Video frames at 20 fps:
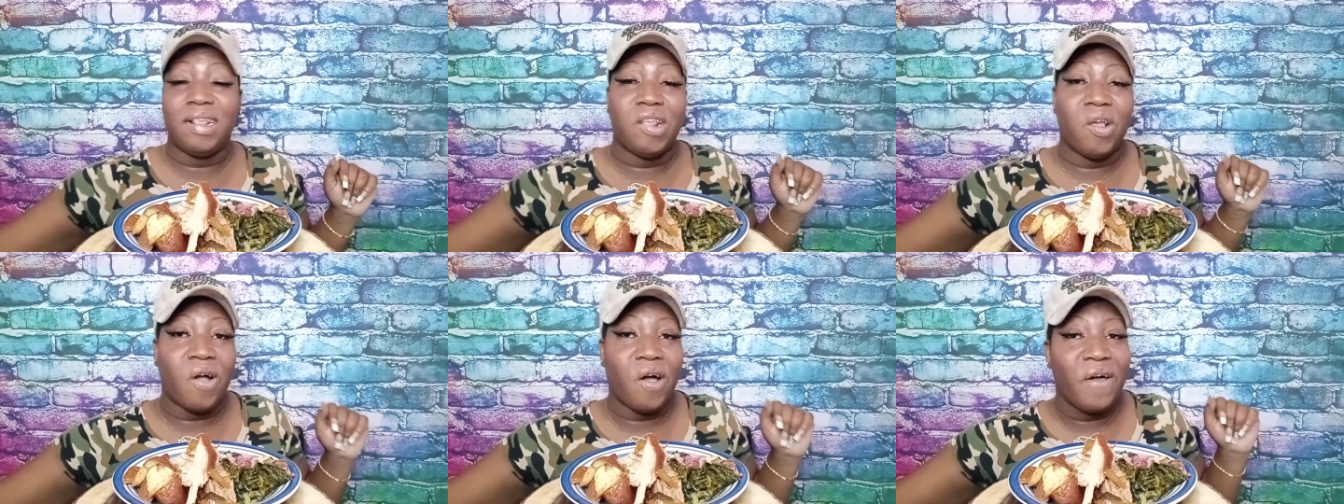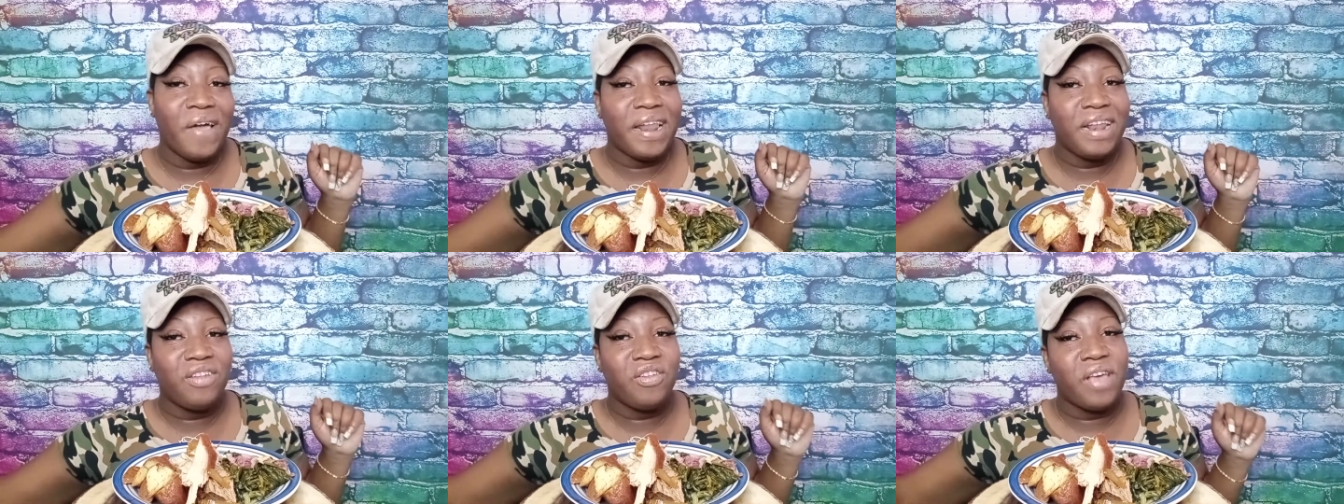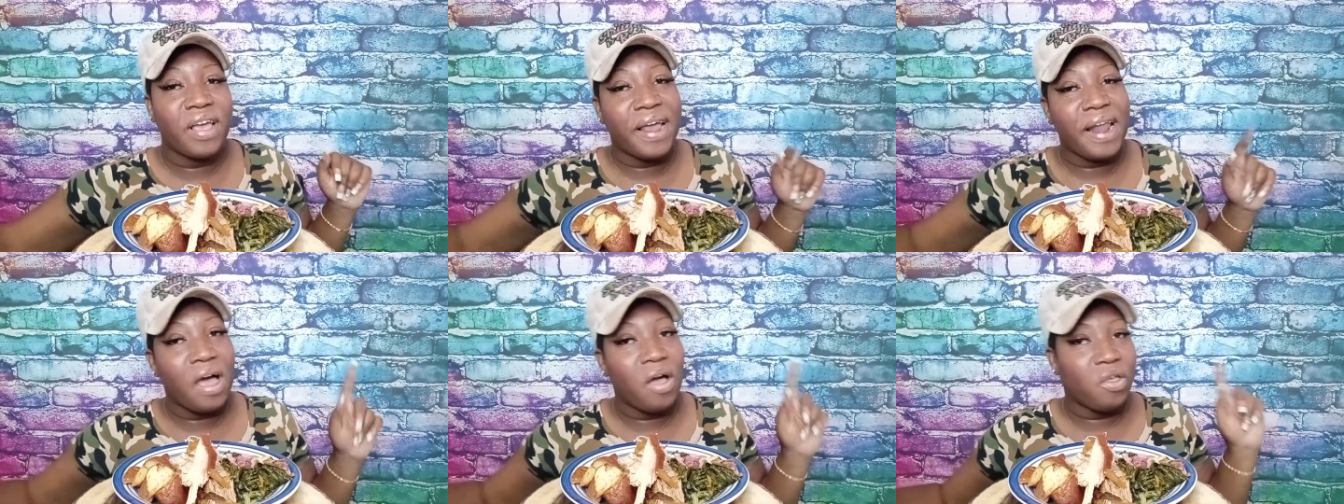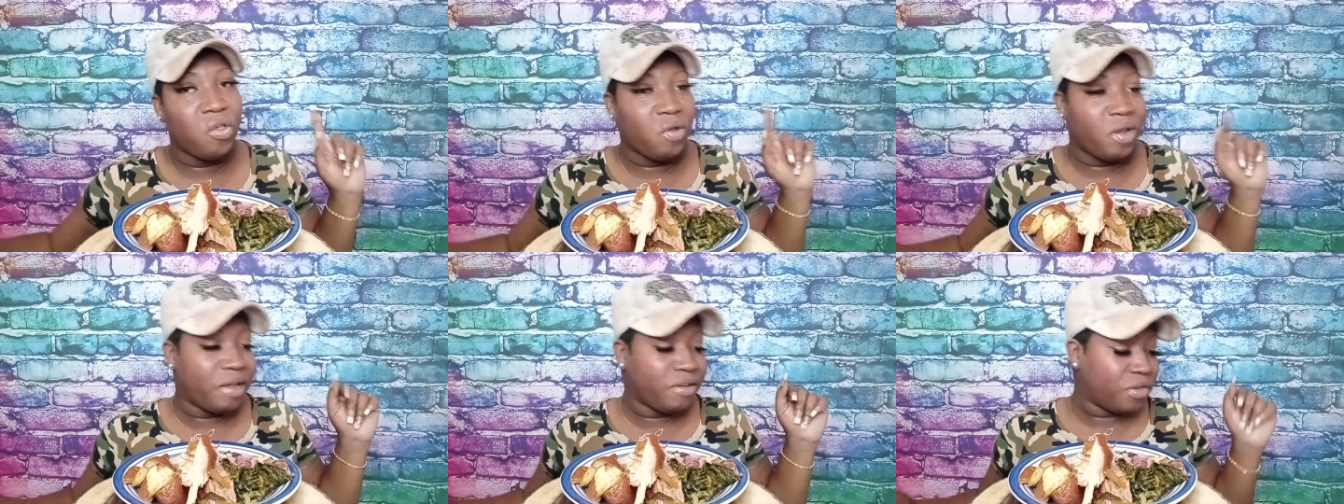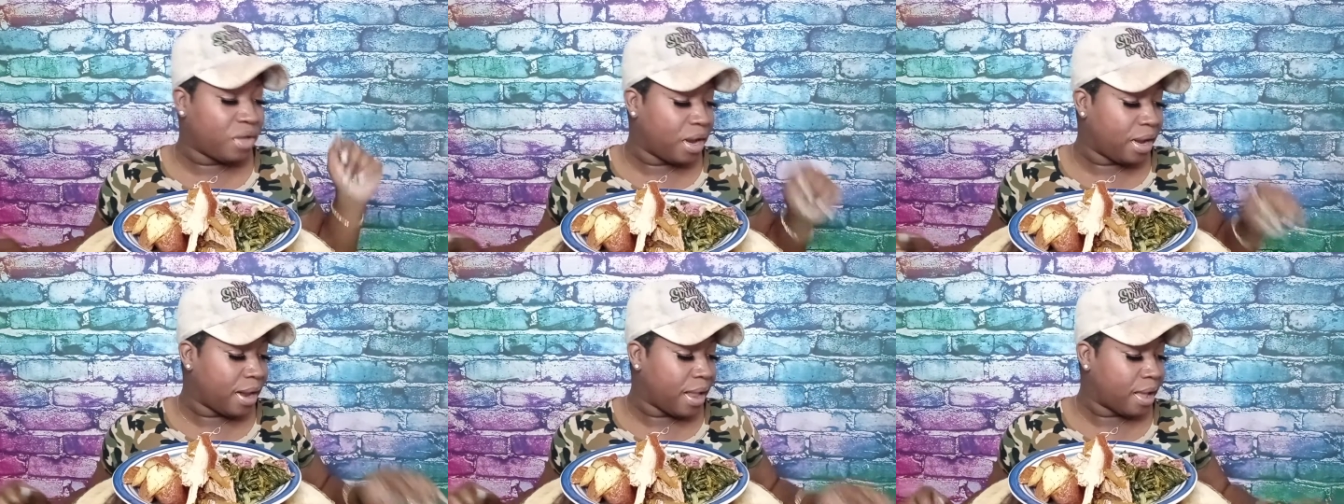So go ahead and check it out,
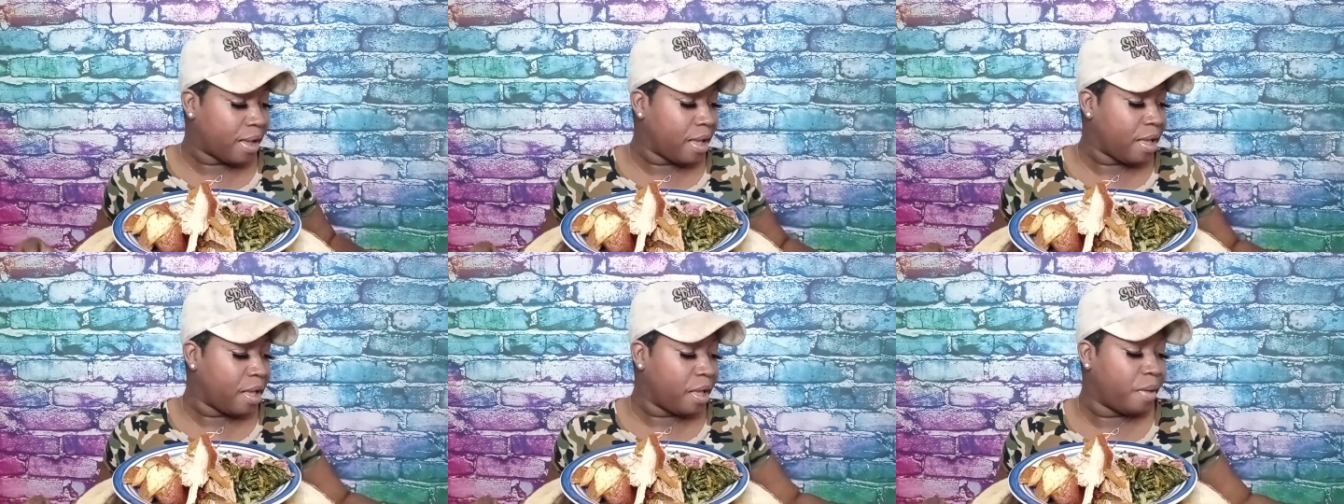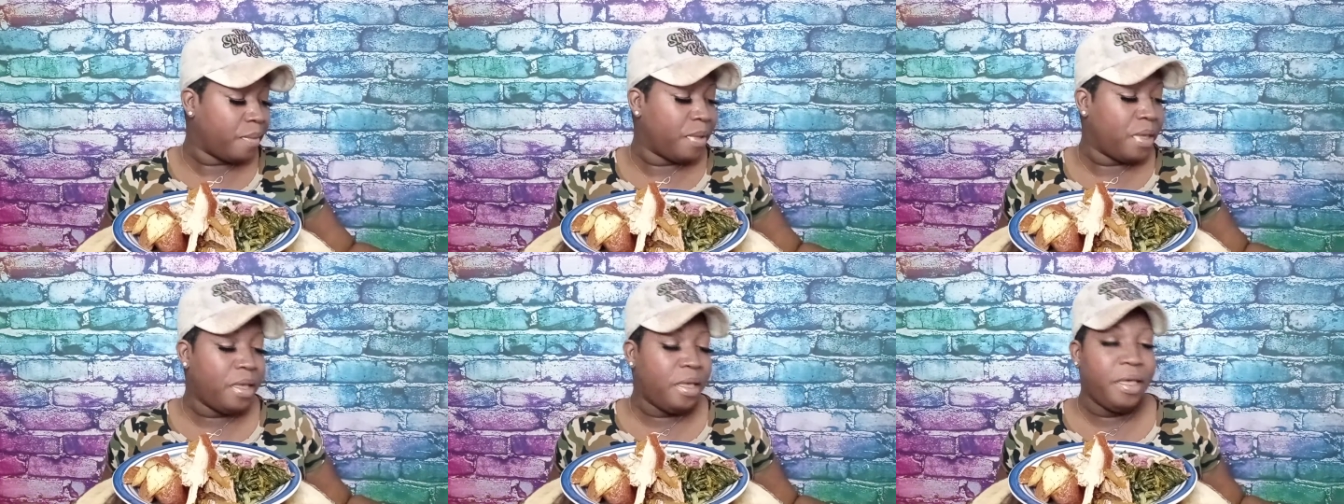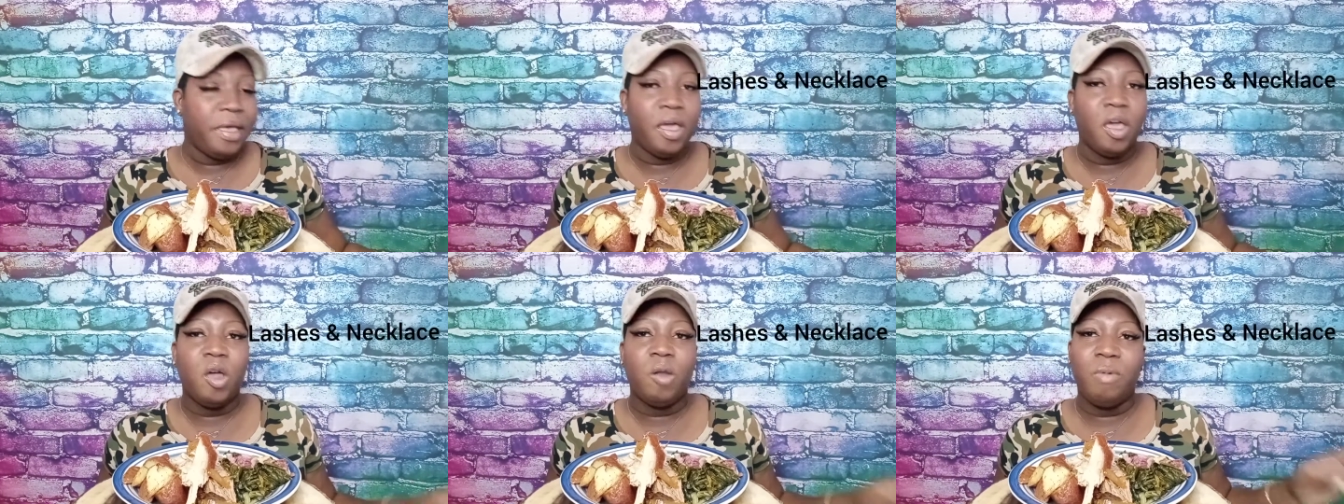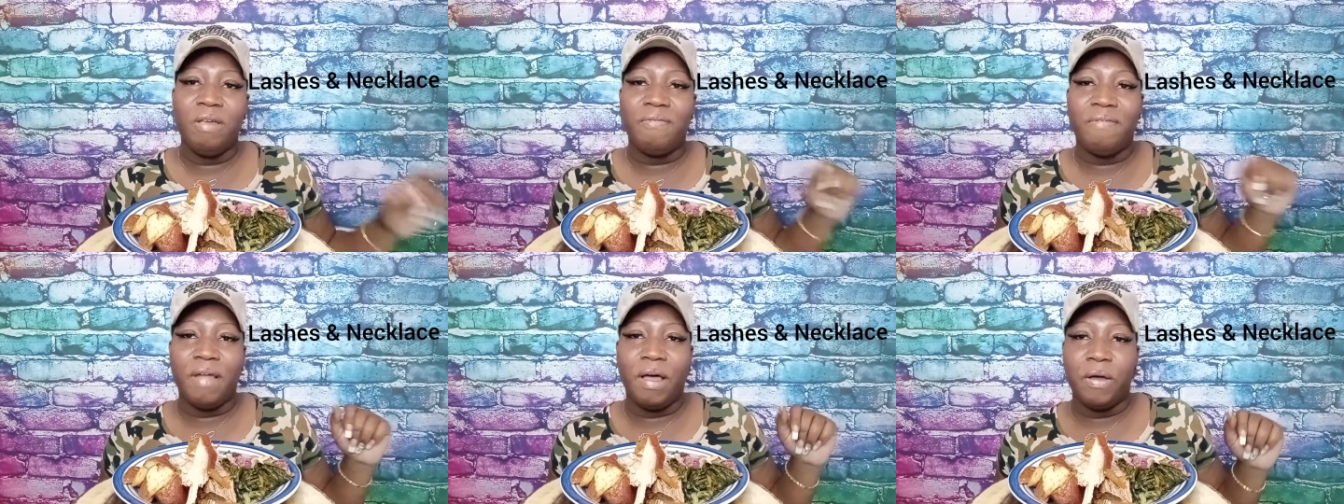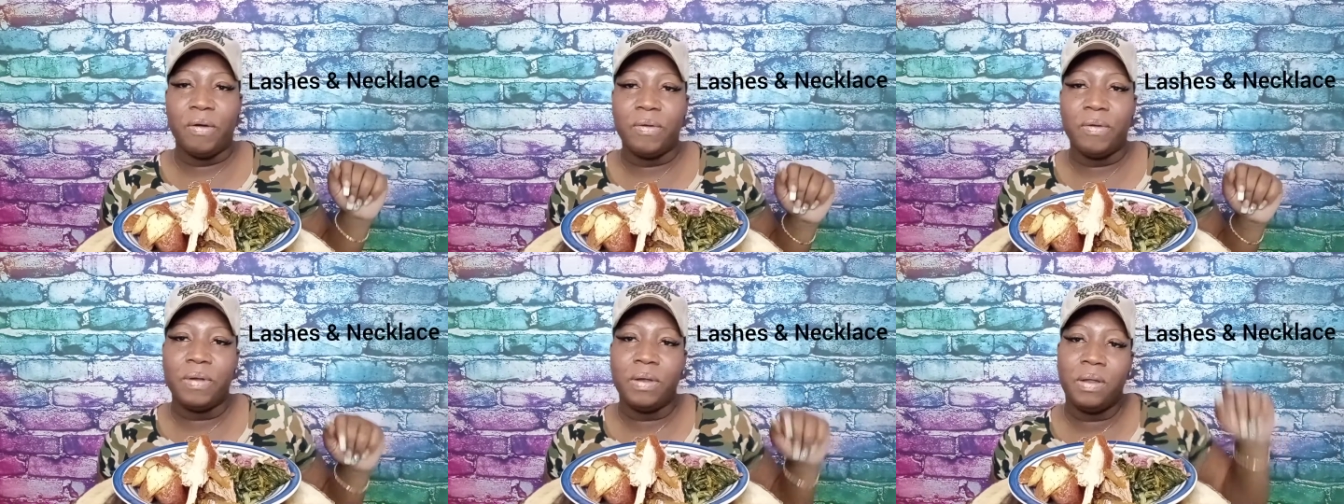ulovechani.com. It'll be
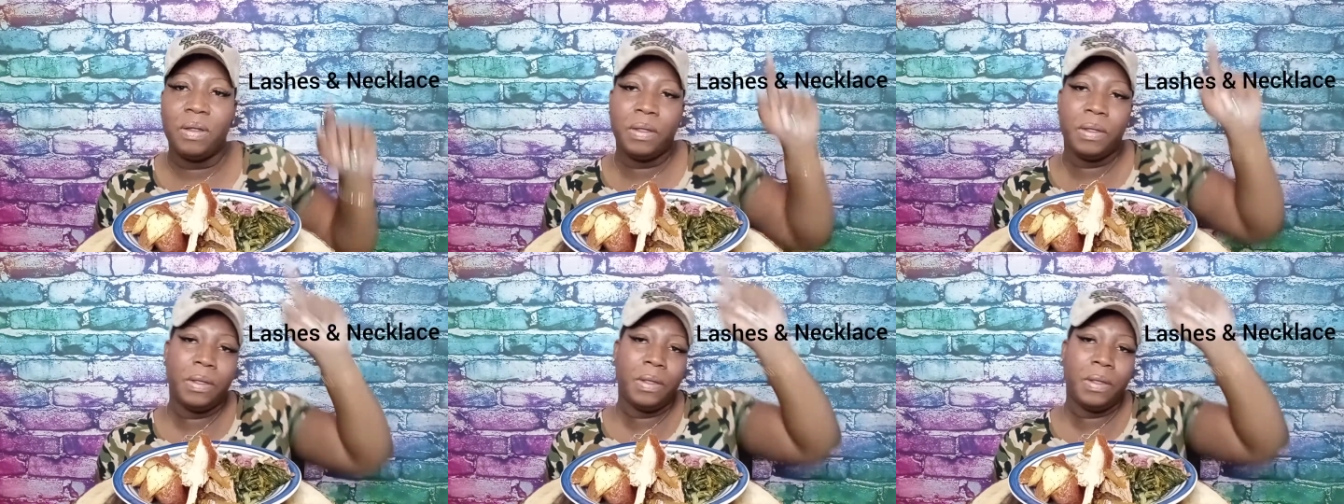floating